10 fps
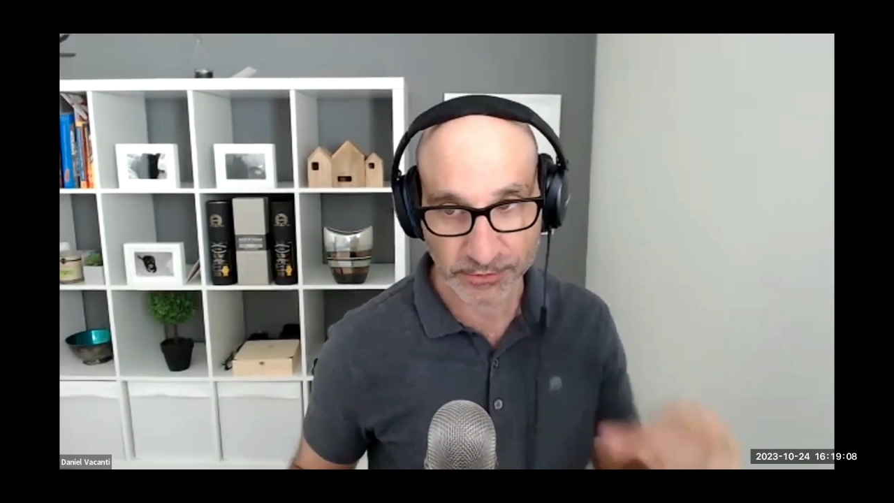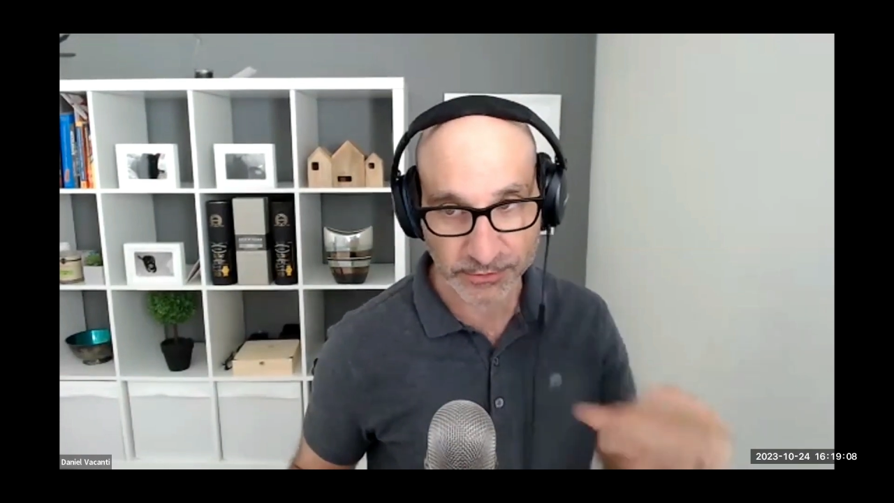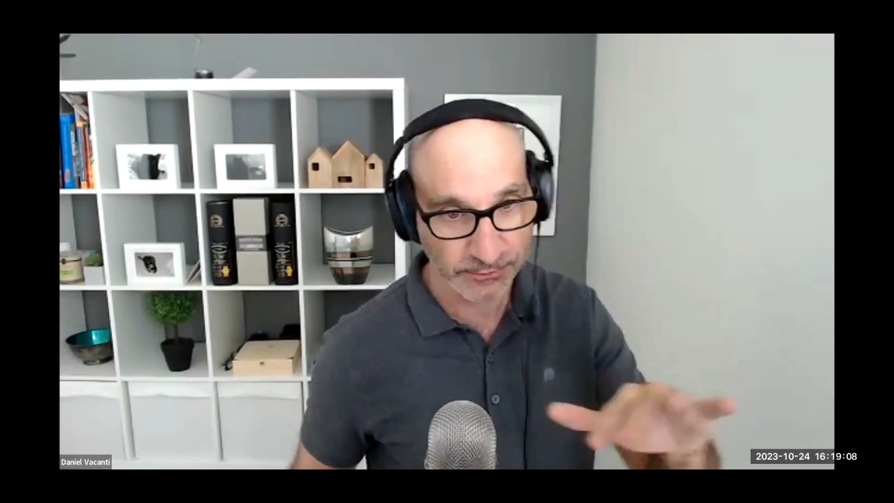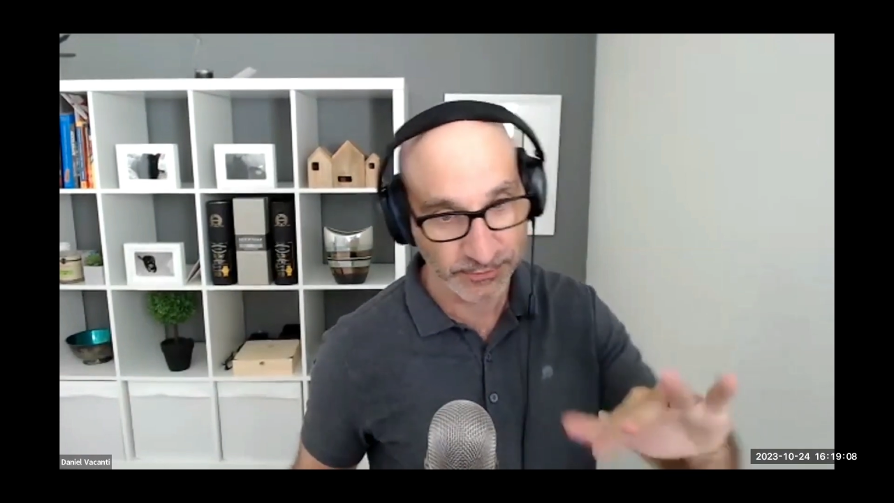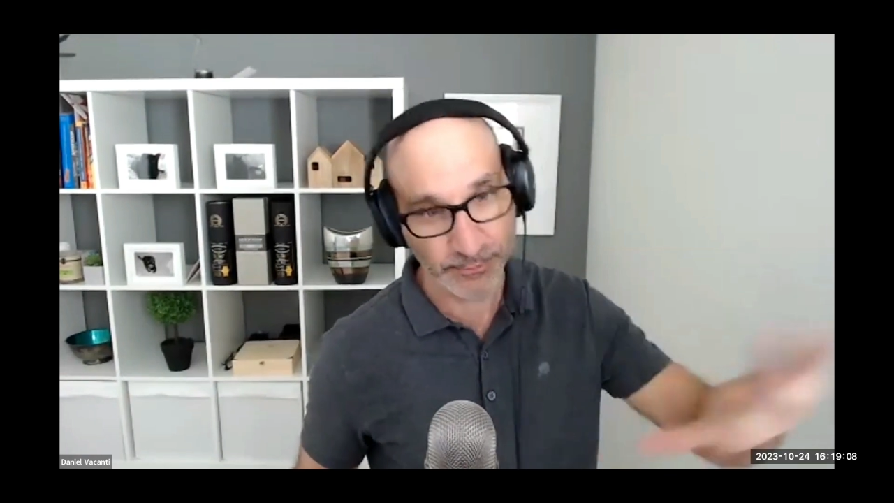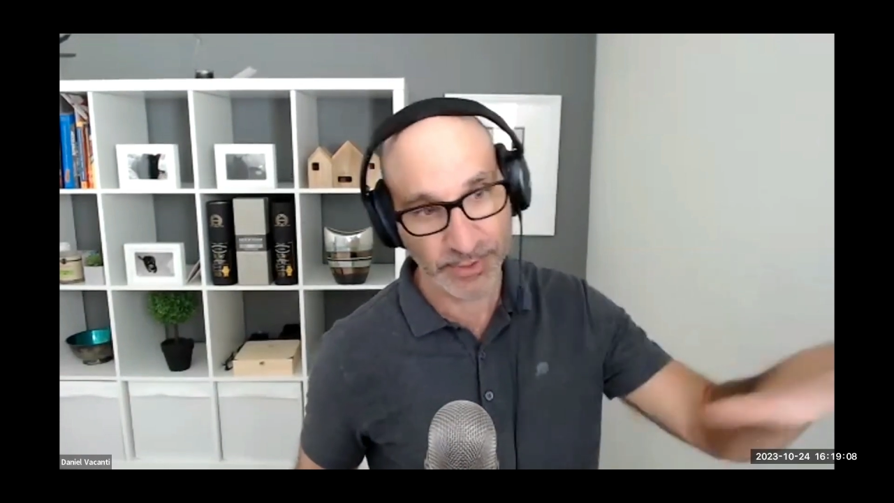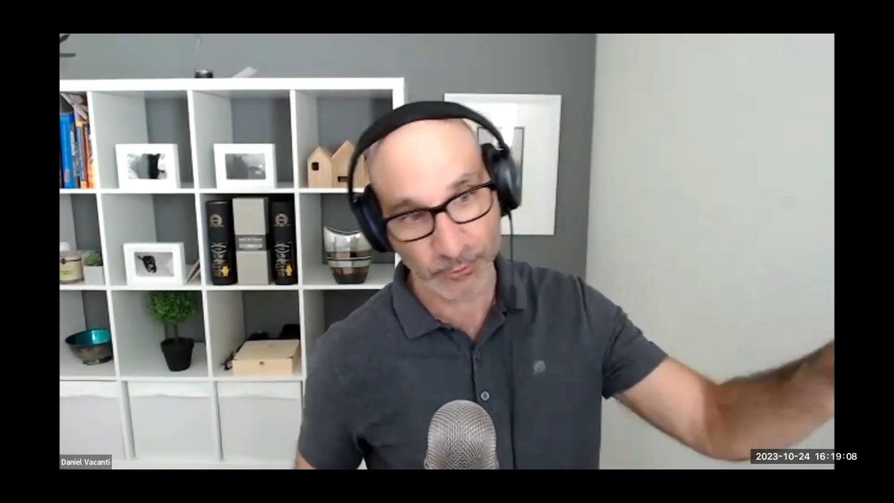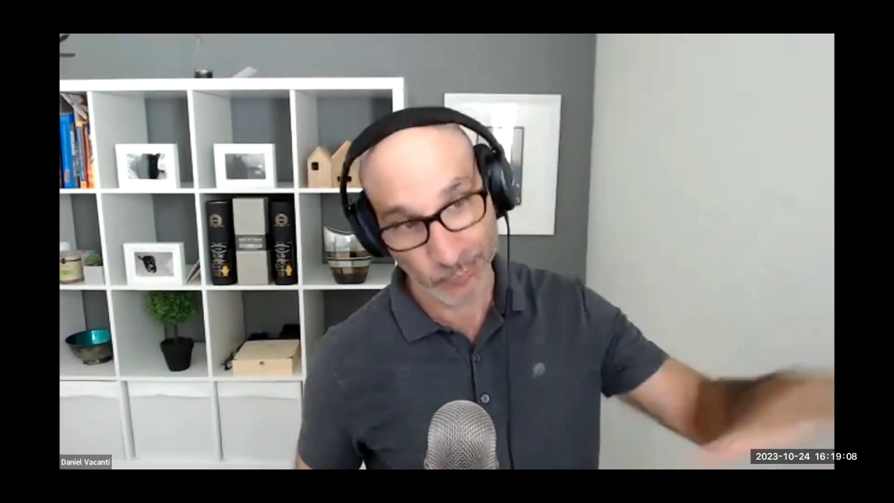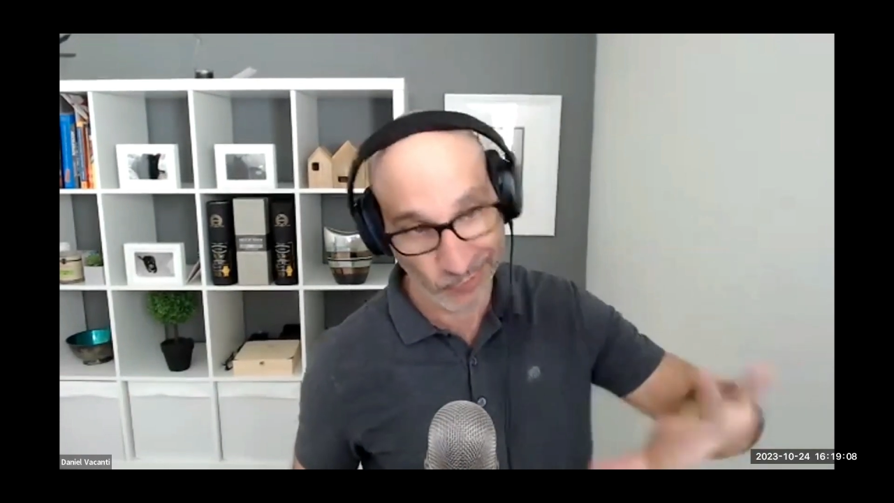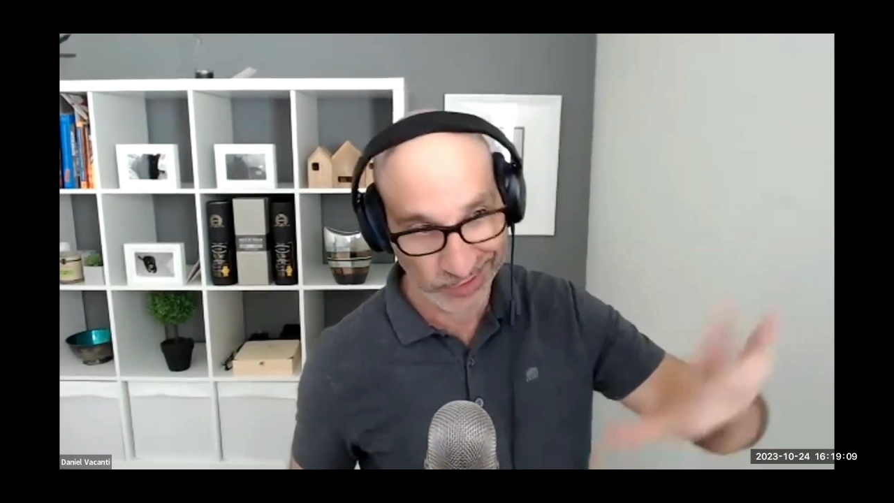So if anybody
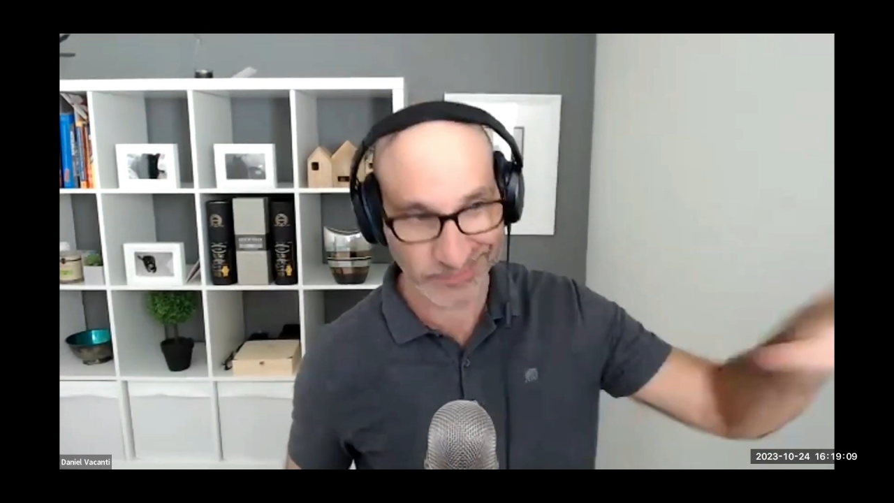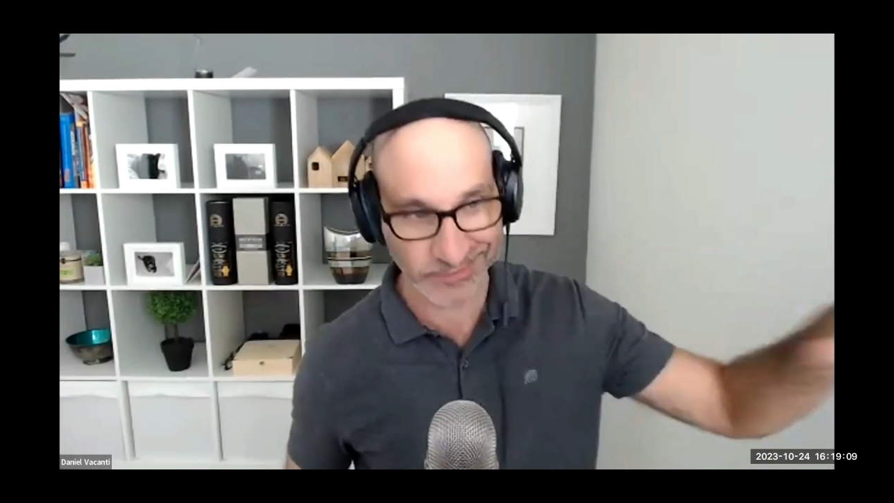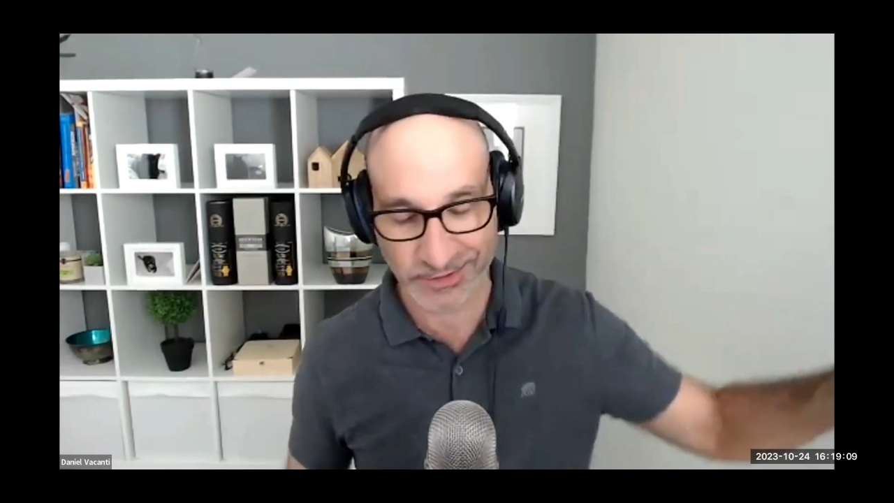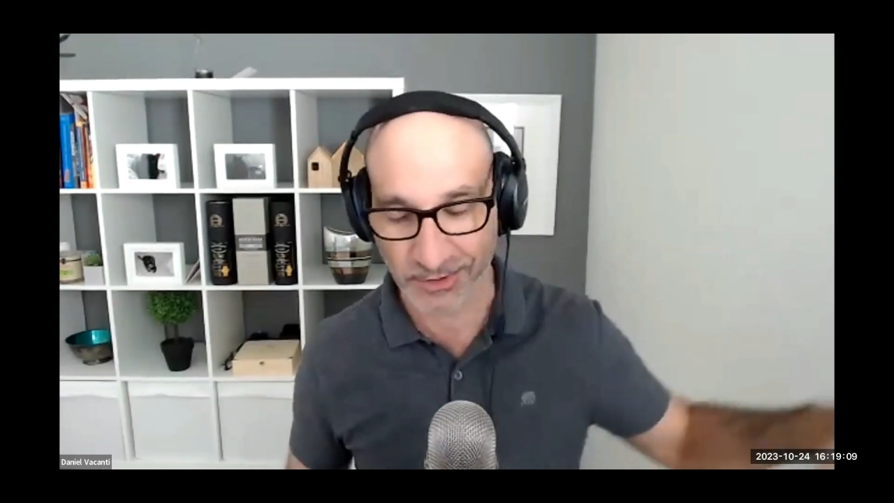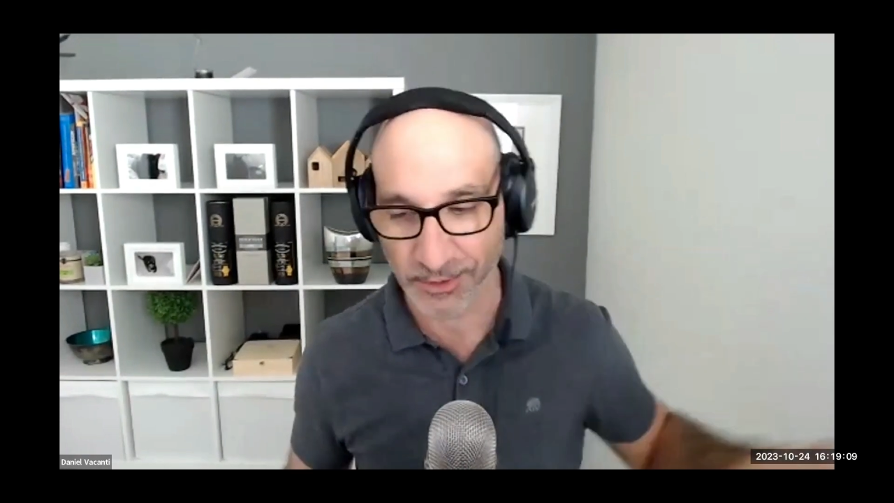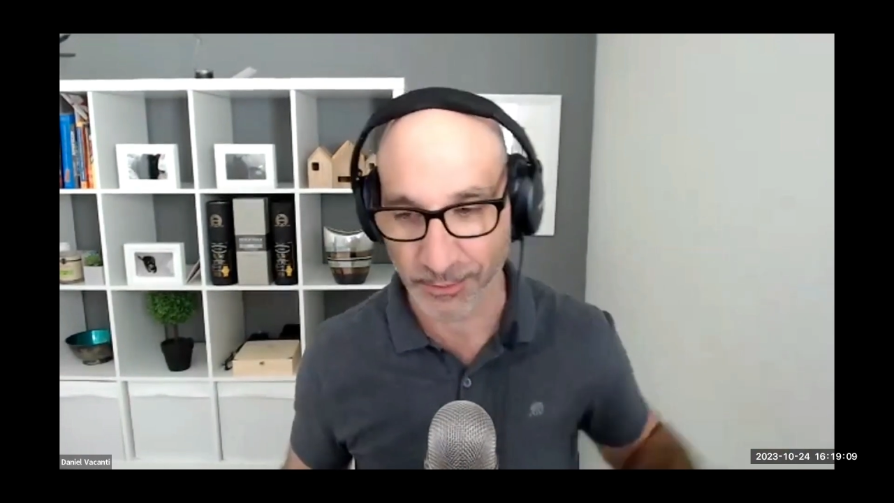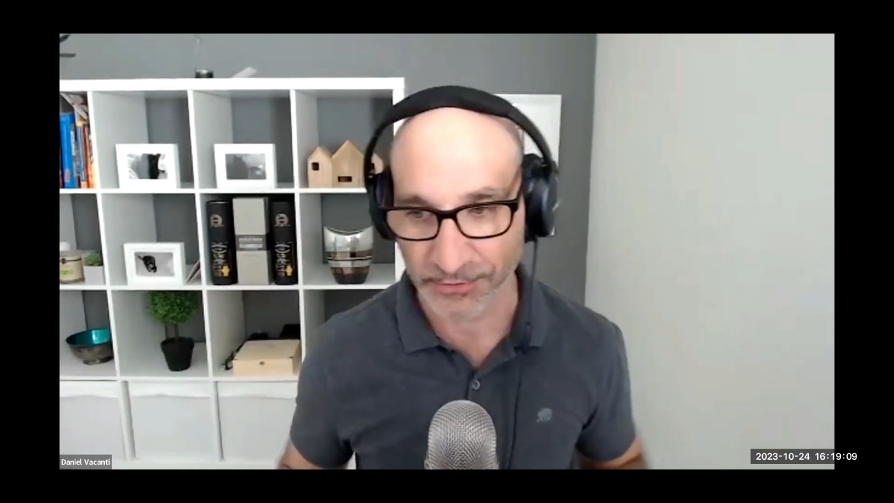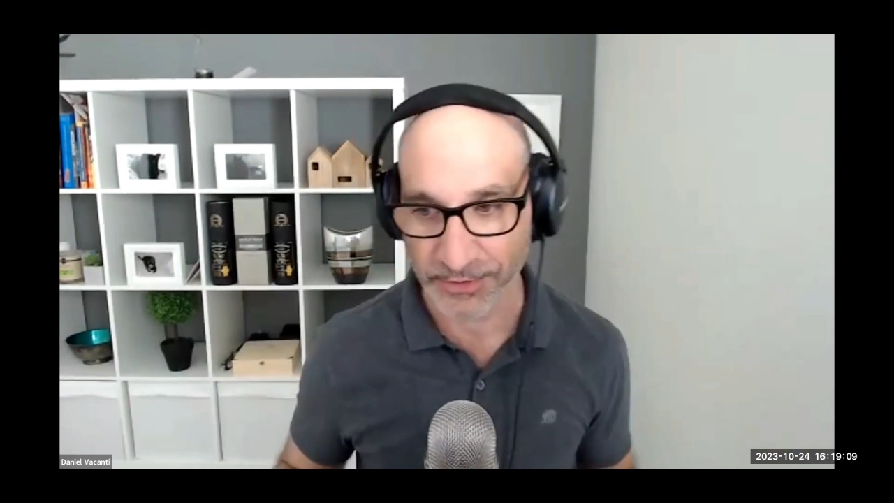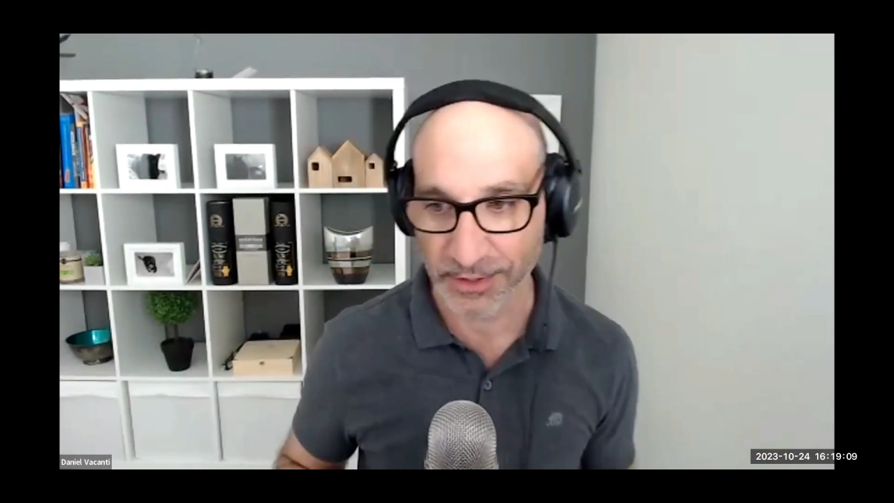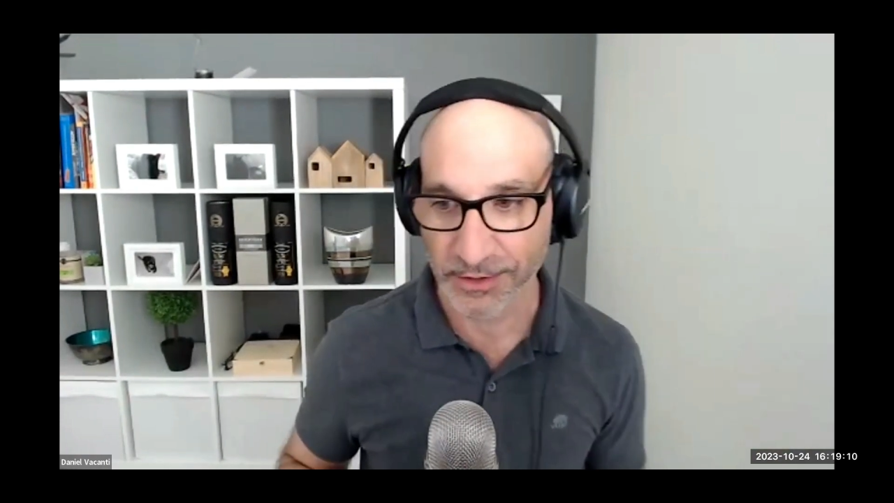wants to talk
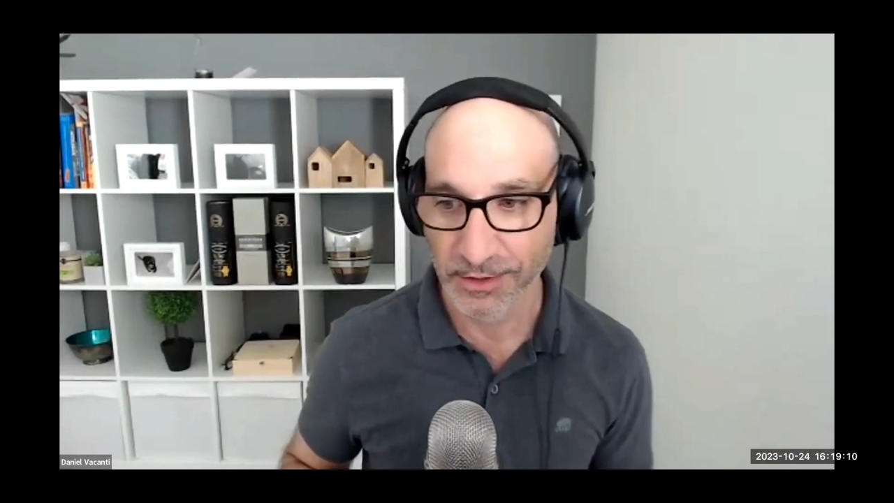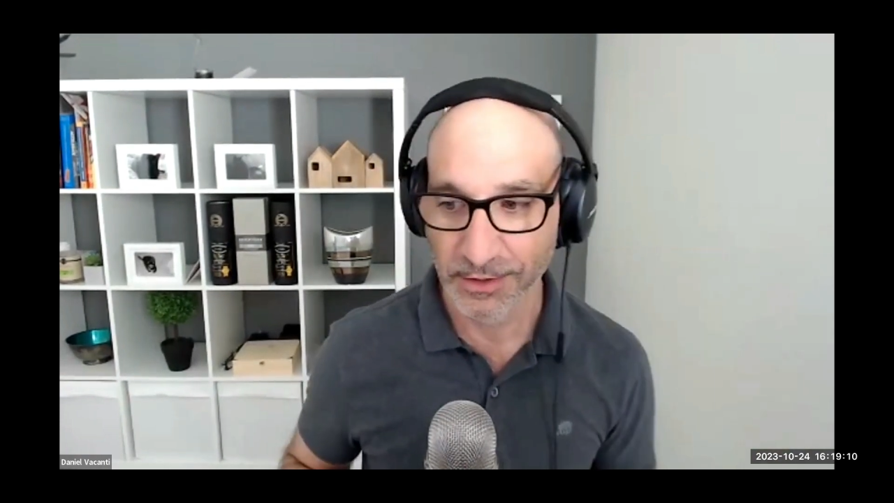about that,